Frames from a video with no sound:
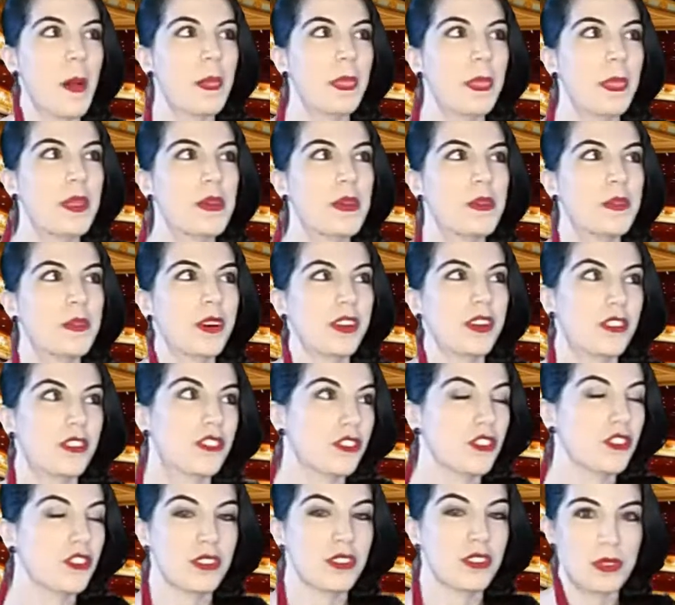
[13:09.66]
what's just
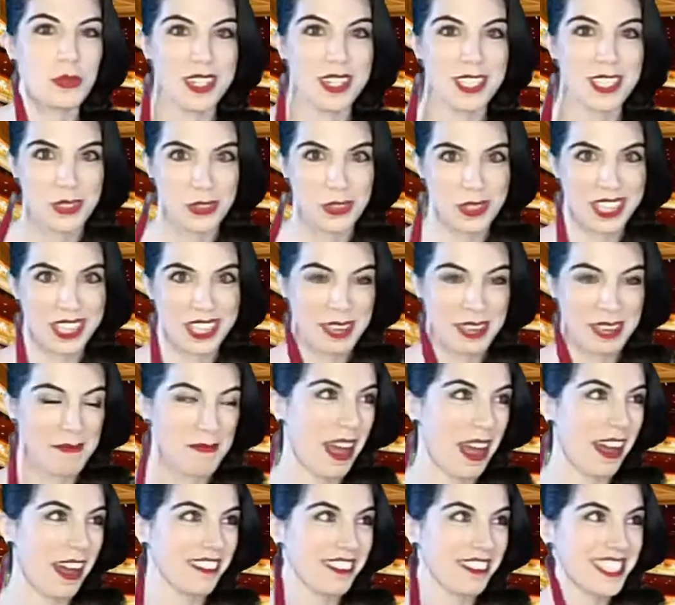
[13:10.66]
you were talking
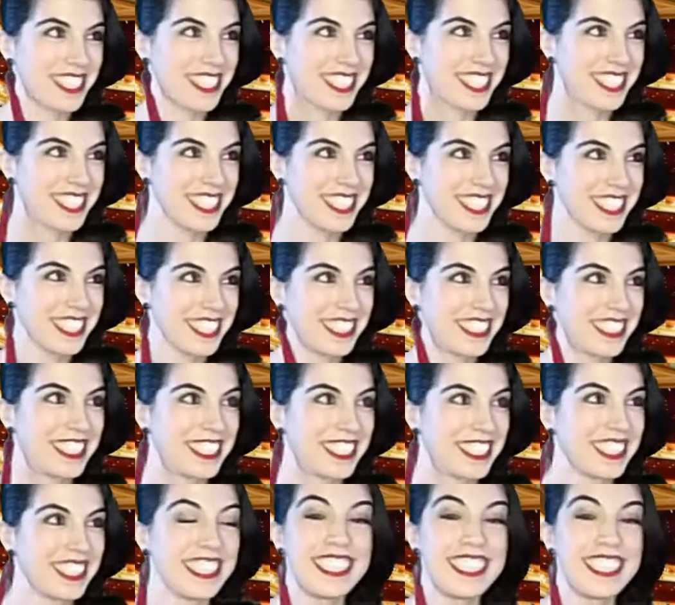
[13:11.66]
about. So this is a
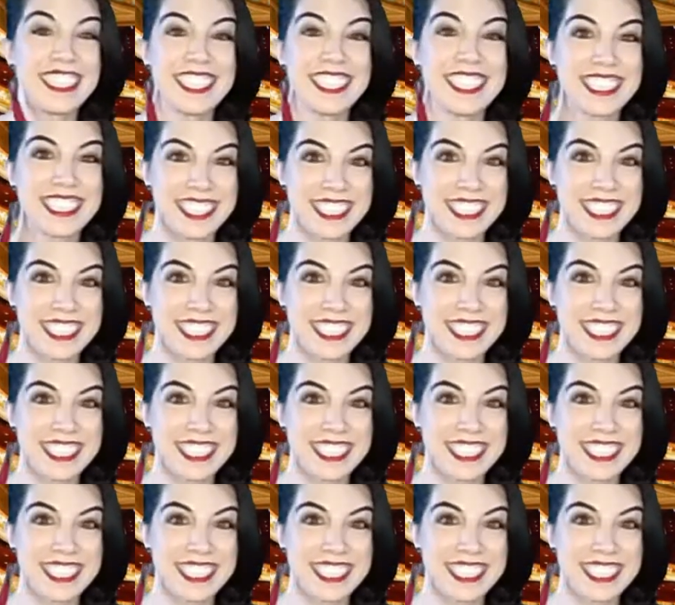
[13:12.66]
teacher training